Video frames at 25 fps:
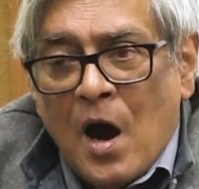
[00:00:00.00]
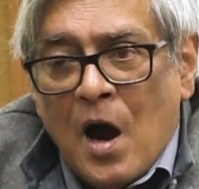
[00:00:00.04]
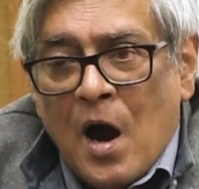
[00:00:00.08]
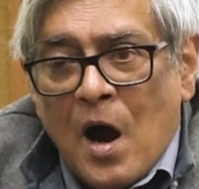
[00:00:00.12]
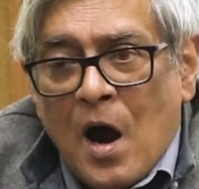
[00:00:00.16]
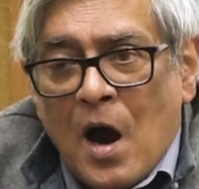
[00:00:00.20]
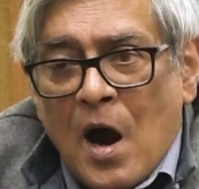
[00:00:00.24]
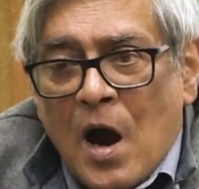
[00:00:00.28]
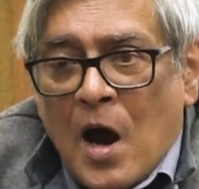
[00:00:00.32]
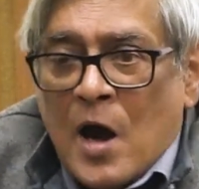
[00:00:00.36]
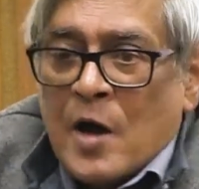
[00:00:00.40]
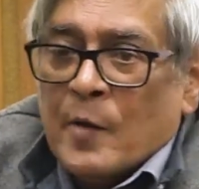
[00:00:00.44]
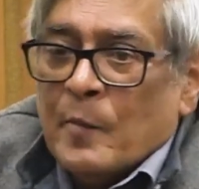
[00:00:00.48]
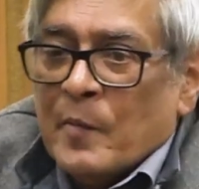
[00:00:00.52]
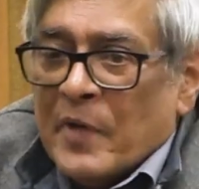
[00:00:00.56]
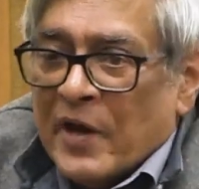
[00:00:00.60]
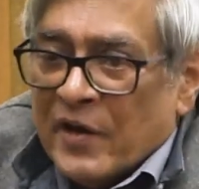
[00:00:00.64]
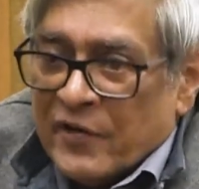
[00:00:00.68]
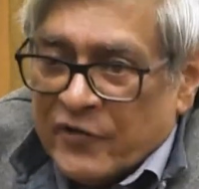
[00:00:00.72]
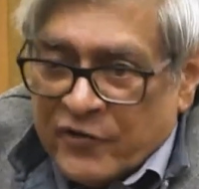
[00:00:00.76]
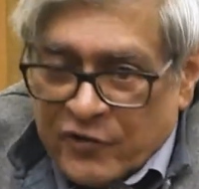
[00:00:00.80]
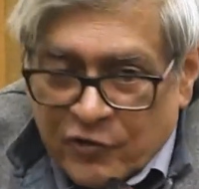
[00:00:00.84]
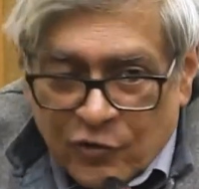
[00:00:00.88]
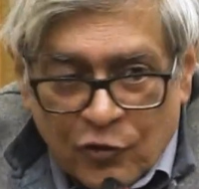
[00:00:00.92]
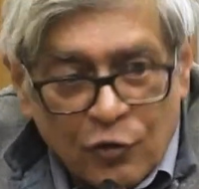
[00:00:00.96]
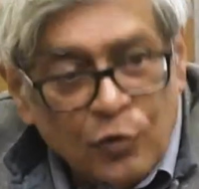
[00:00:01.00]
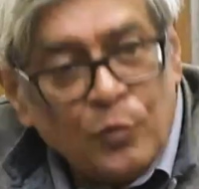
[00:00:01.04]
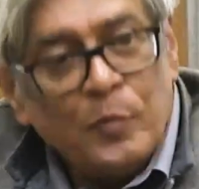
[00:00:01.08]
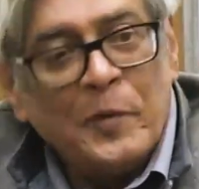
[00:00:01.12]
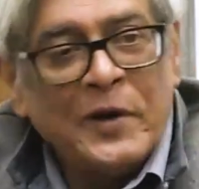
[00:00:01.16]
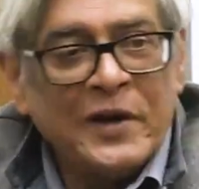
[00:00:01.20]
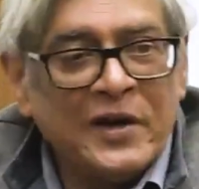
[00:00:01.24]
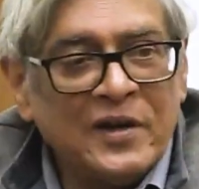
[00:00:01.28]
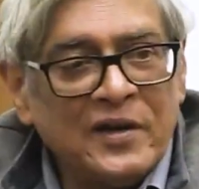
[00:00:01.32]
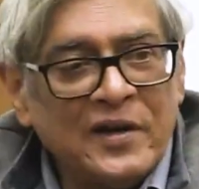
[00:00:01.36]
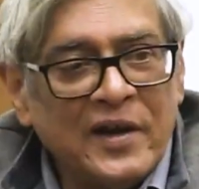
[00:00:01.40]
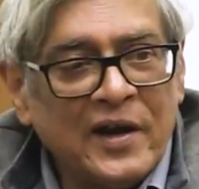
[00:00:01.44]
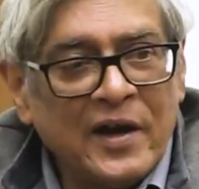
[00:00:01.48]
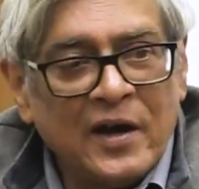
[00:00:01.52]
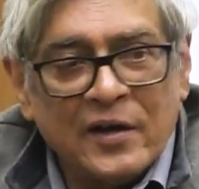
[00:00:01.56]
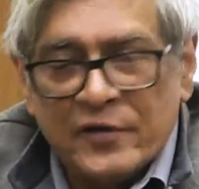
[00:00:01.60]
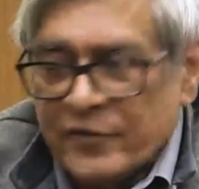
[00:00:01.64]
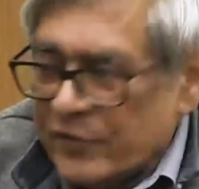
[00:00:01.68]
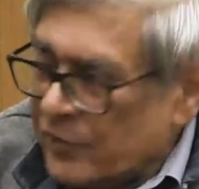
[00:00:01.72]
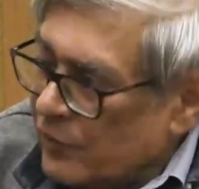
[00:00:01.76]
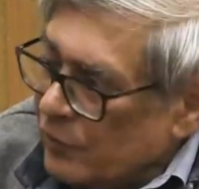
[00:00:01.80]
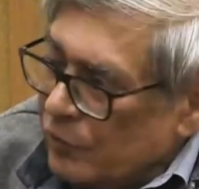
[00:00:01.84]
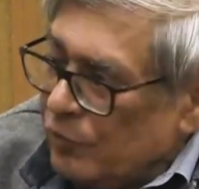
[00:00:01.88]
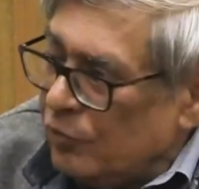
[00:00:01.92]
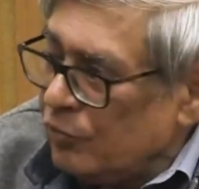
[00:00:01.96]
I'm assuming they are
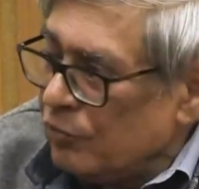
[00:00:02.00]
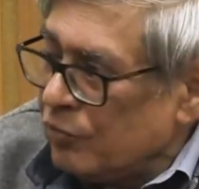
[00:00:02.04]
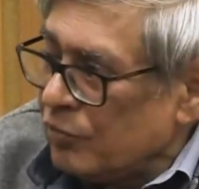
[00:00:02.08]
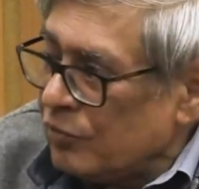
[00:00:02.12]
true.